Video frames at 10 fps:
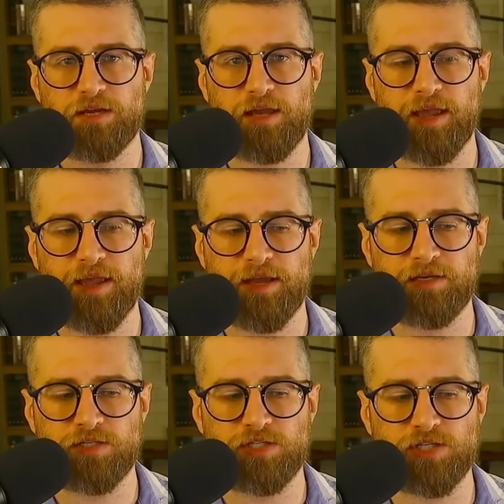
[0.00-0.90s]

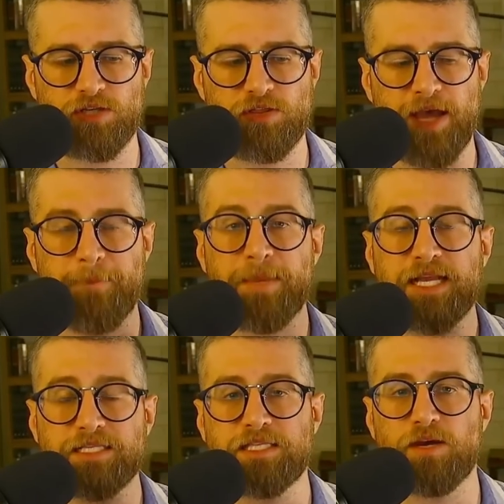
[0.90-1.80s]
And that
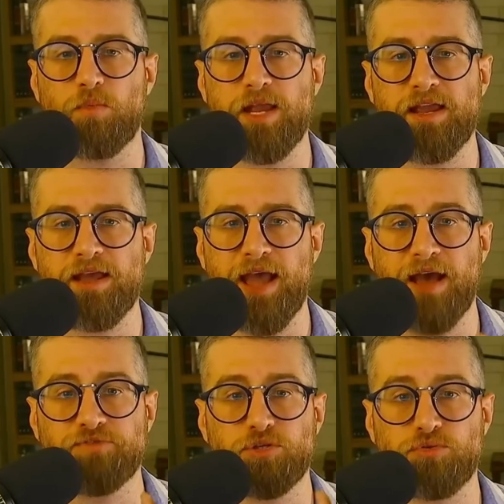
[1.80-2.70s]
means that we
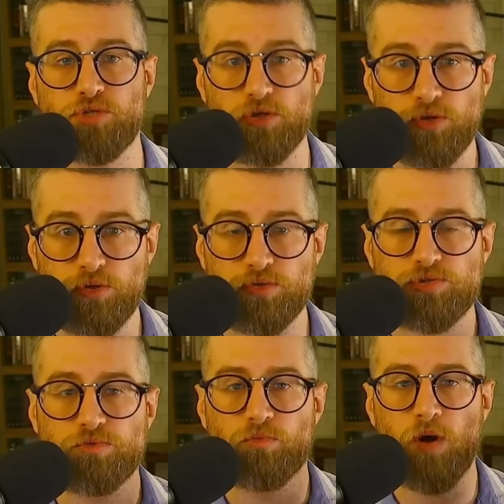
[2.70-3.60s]
have to
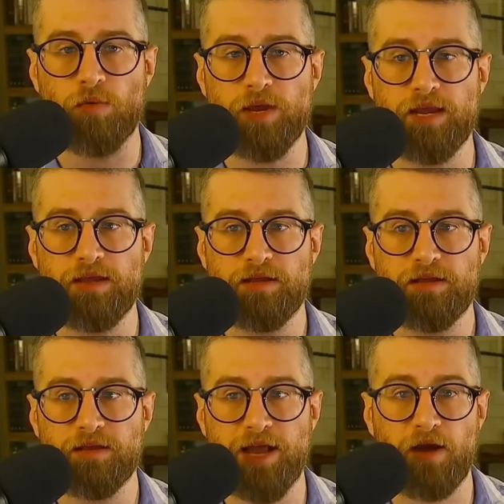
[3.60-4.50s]
use what we
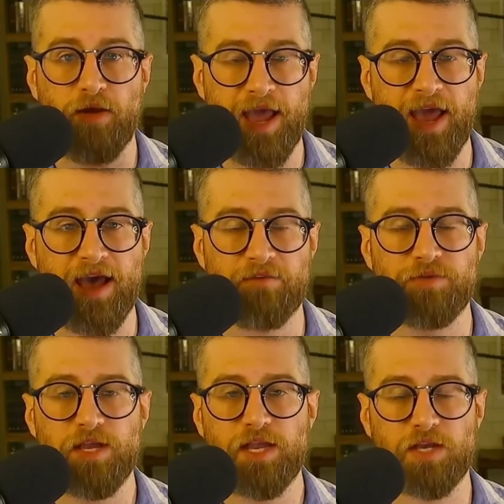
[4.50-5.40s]
now have
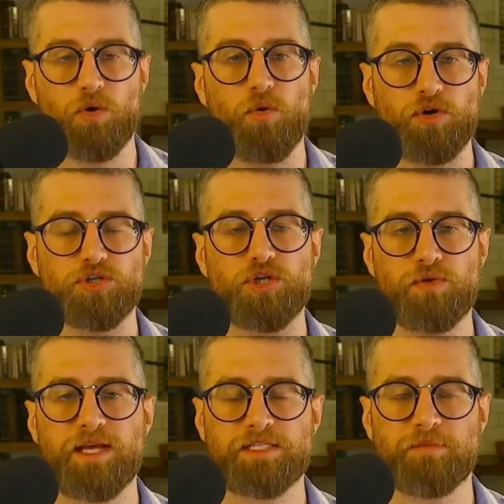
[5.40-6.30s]
in order to
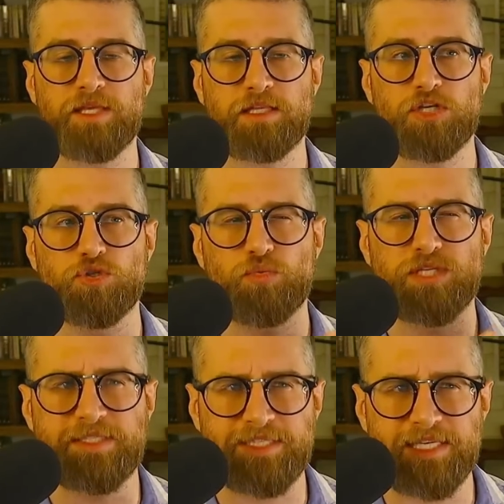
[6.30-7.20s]
create something that is
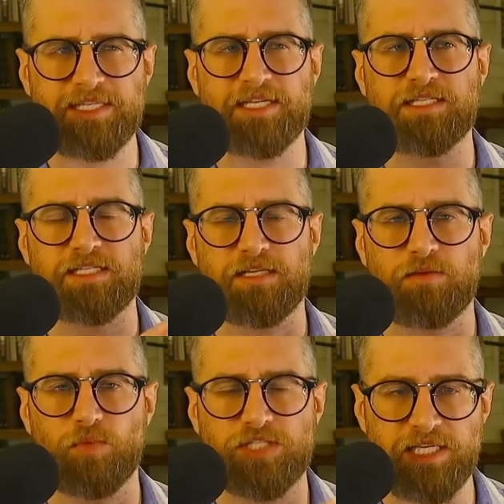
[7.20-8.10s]
resistant
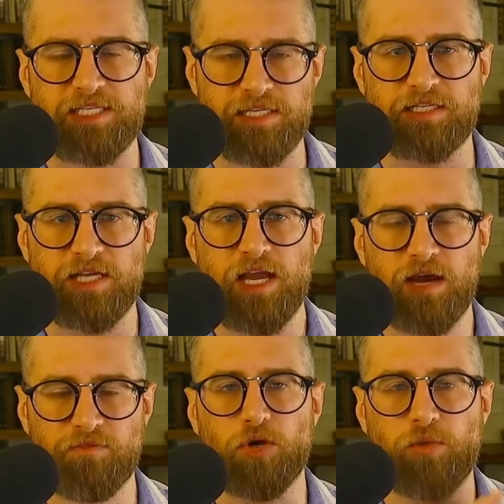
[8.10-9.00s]

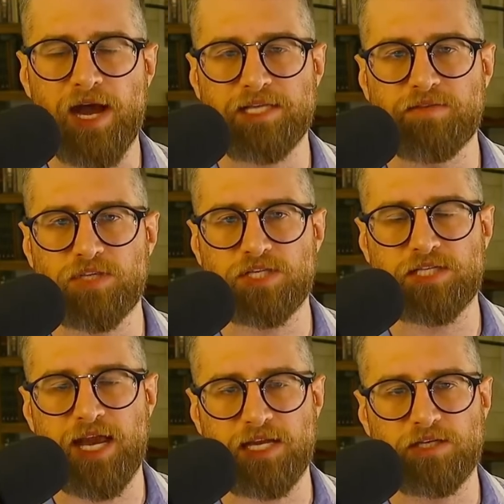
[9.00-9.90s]
of the rise of the
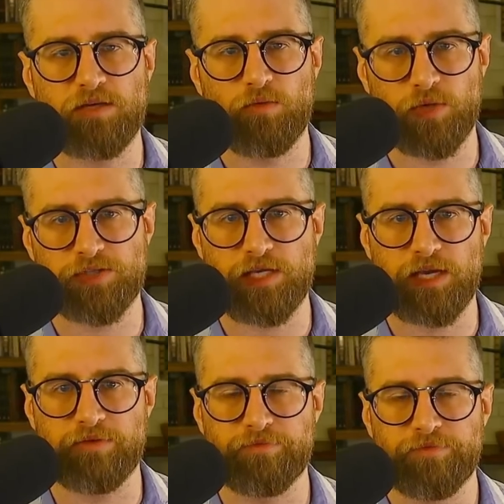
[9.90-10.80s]
state once
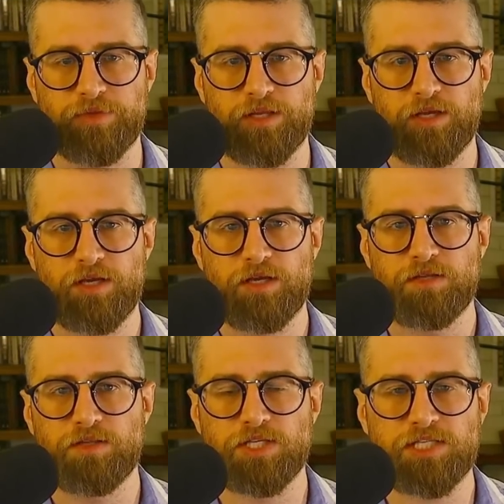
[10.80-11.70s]
again.
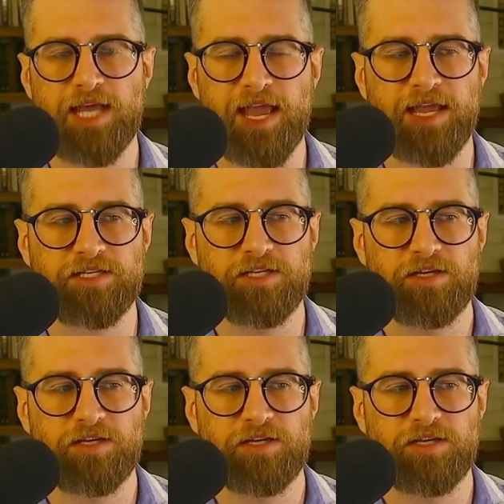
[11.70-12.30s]
The state